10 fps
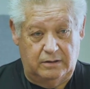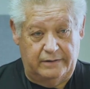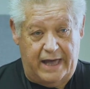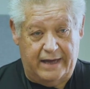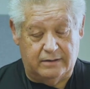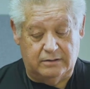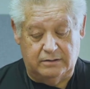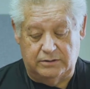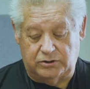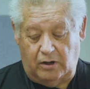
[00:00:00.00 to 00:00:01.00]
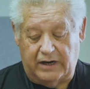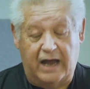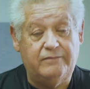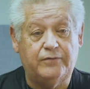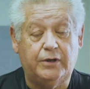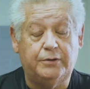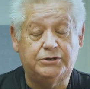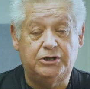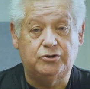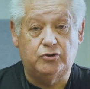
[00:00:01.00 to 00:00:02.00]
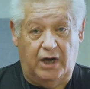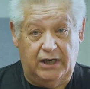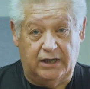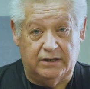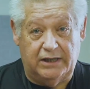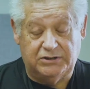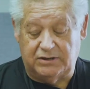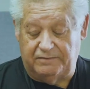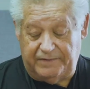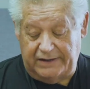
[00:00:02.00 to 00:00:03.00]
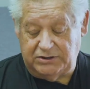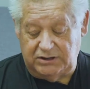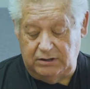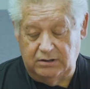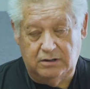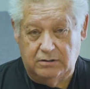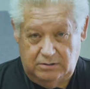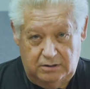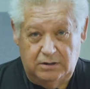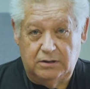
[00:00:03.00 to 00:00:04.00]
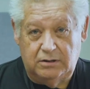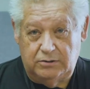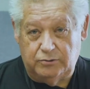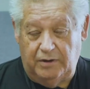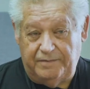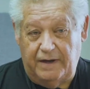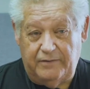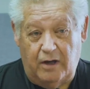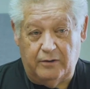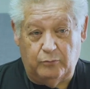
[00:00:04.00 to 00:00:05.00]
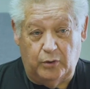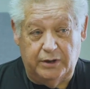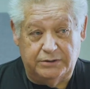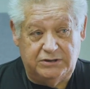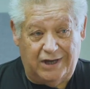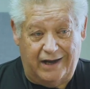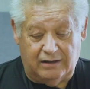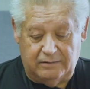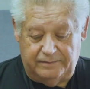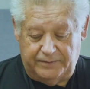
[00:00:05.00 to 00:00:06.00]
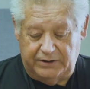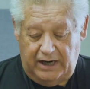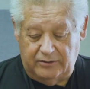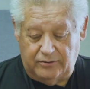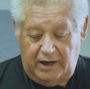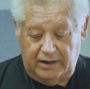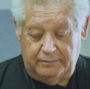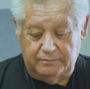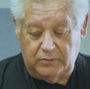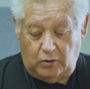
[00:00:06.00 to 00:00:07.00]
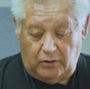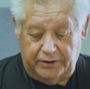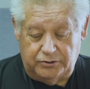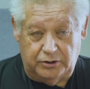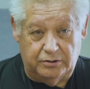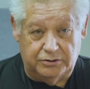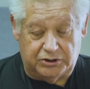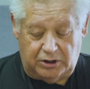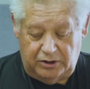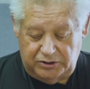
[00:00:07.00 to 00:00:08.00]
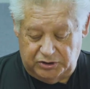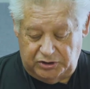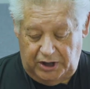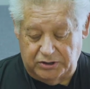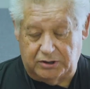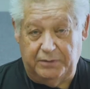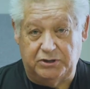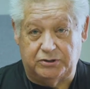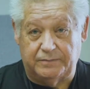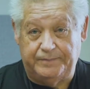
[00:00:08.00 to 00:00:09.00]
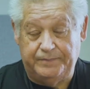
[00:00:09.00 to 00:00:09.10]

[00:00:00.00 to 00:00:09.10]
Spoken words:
that it's called high frequency trading. That's the fancy $25 word title for day trading according to Securities Exchange Commission.